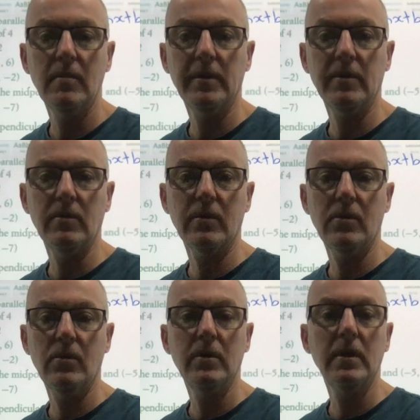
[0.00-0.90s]
It's still
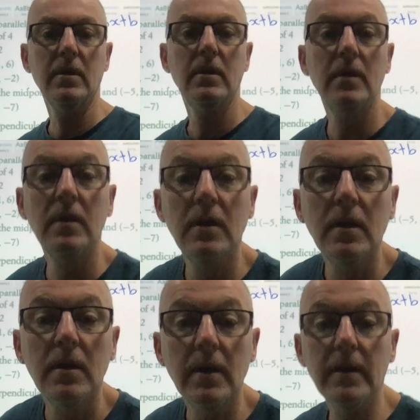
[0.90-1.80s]
recording.
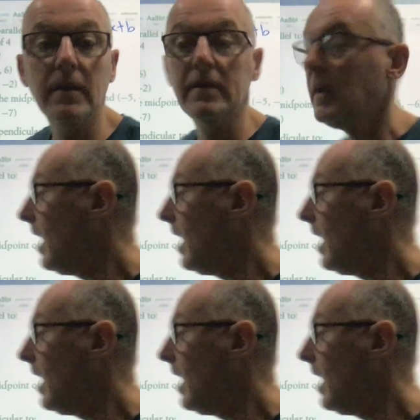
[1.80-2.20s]
It is.